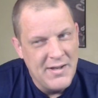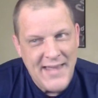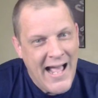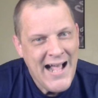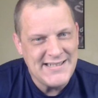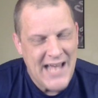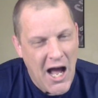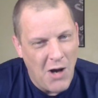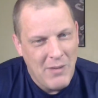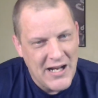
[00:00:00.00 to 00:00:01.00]
That's
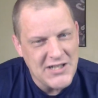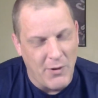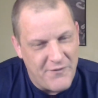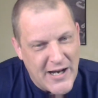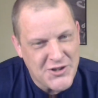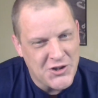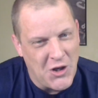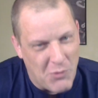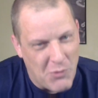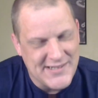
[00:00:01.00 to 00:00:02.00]
how much
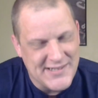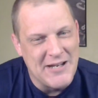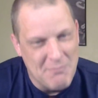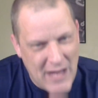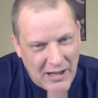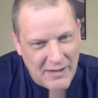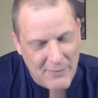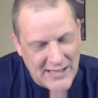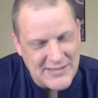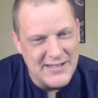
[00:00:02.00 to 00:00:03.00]
professional wrestling
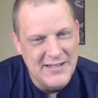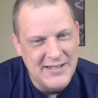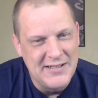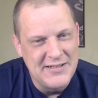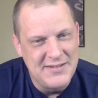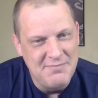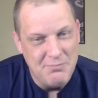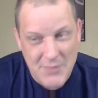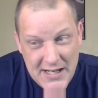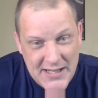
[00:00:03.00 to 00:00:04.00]
meant,
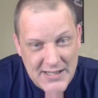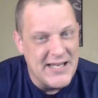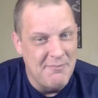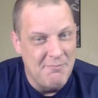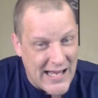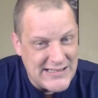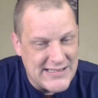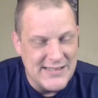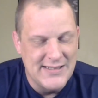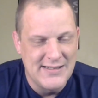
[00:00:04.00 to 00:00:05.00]
means,
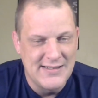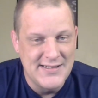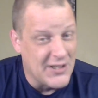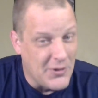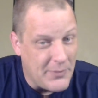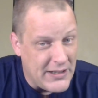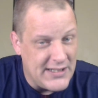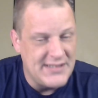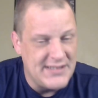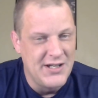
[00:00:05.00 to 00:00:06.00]
meant, still
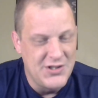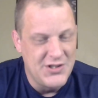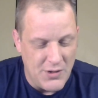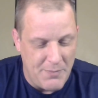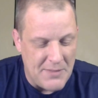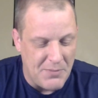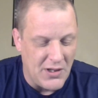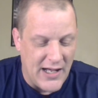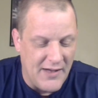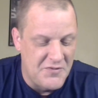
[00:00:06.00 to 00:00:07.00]
means to the
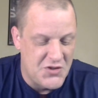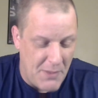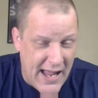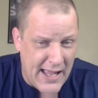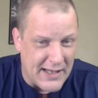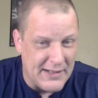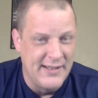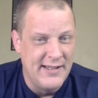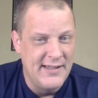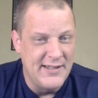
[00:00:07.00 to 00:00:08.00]
people of Japan.
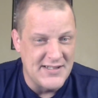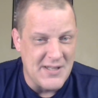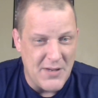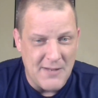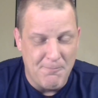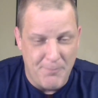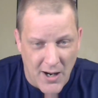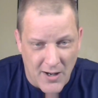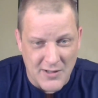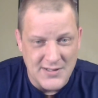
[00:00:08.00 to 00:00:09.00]
It is a big
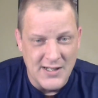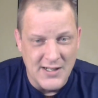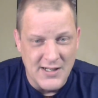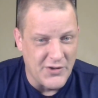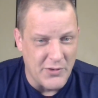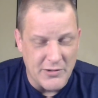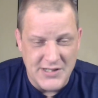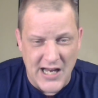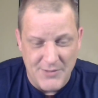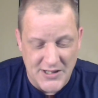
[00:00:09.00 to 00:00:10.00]
part of their
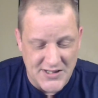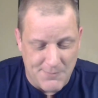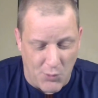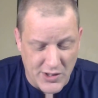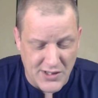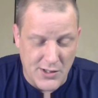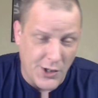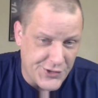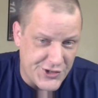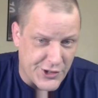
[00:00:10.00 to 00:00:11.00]
entertainment and sporting
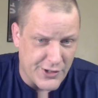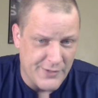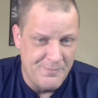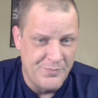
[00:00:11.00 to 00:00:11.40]
culture.